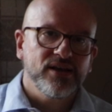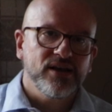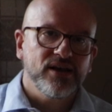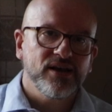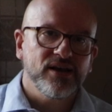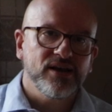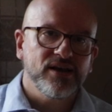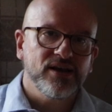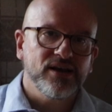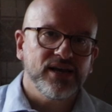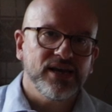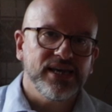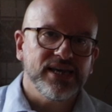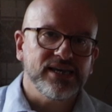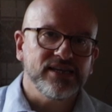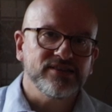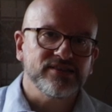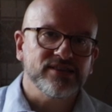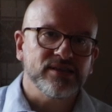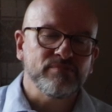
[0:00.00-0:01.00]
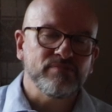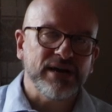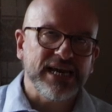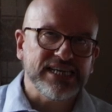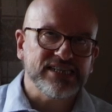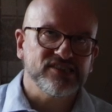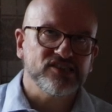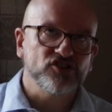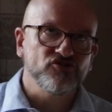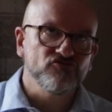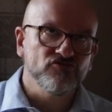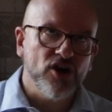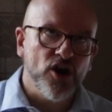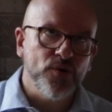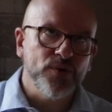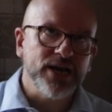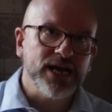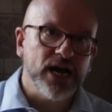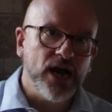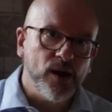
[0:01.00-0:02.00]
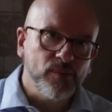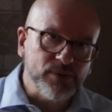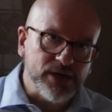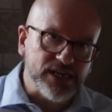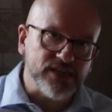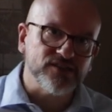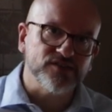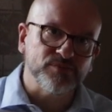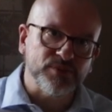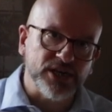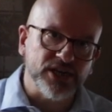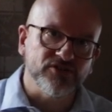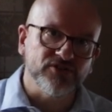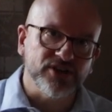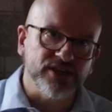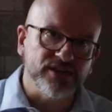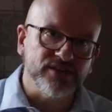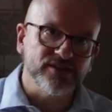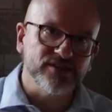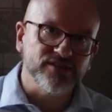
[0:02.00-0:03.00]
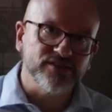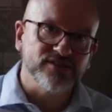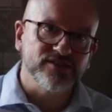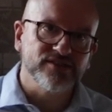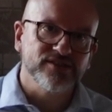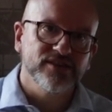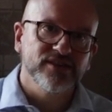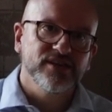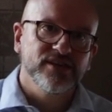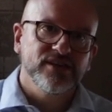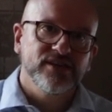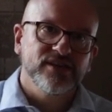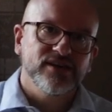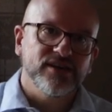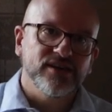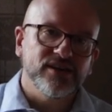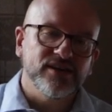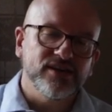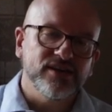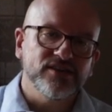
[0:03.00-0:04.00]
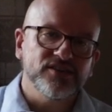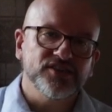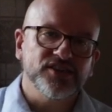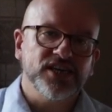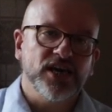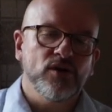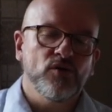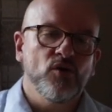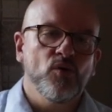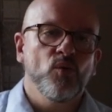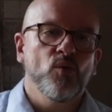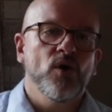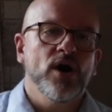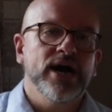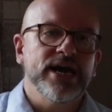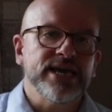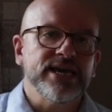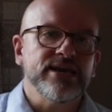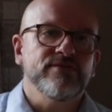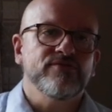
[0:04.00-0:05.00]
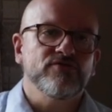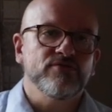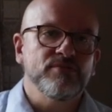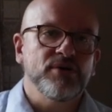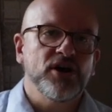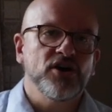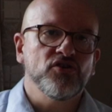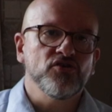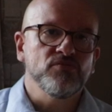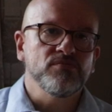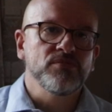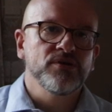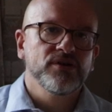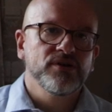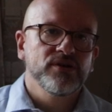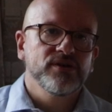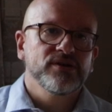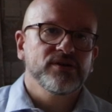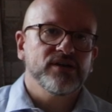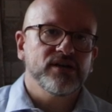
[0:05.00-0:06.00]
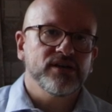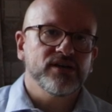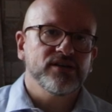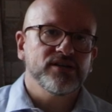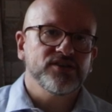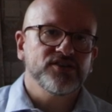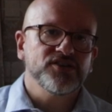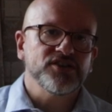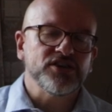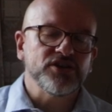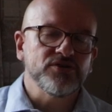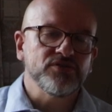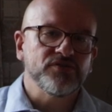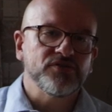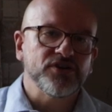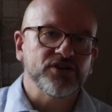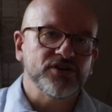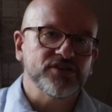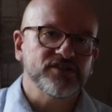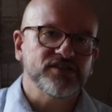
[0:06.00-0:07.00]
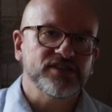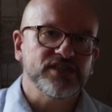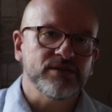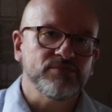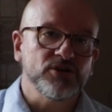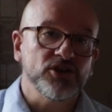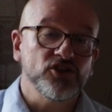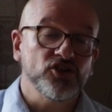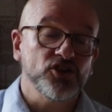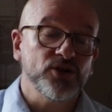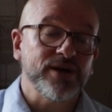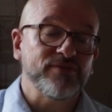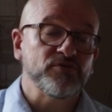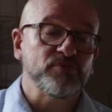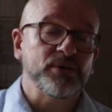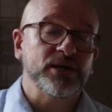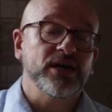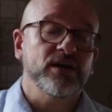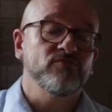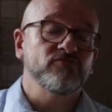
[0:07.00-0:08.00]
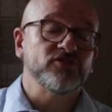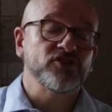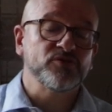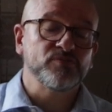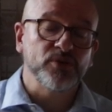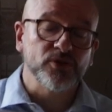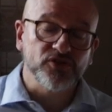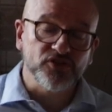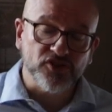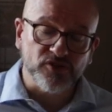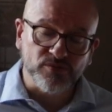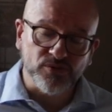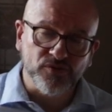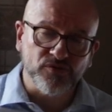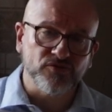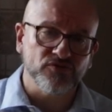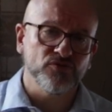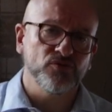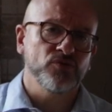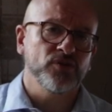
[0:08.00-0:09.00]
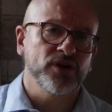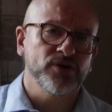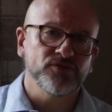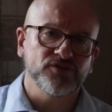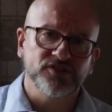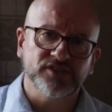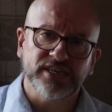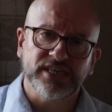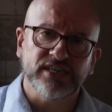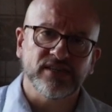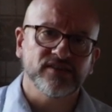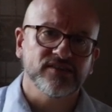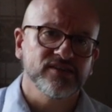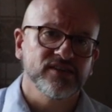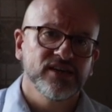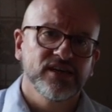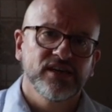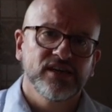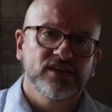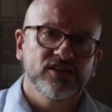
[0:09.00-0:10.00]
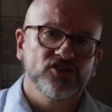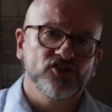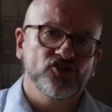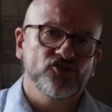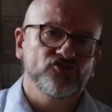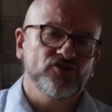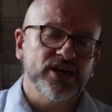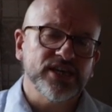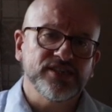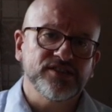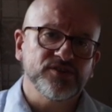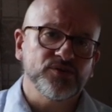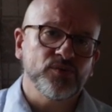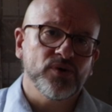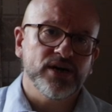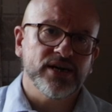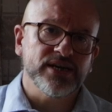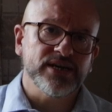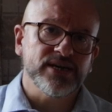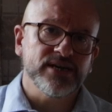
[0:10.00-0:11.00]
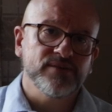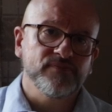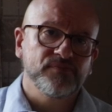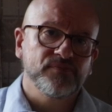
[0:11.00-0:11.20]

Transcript: Uh, it is the best growing up experience uh, to go away from home uh, to university because you have to become responsible for all those things straight away.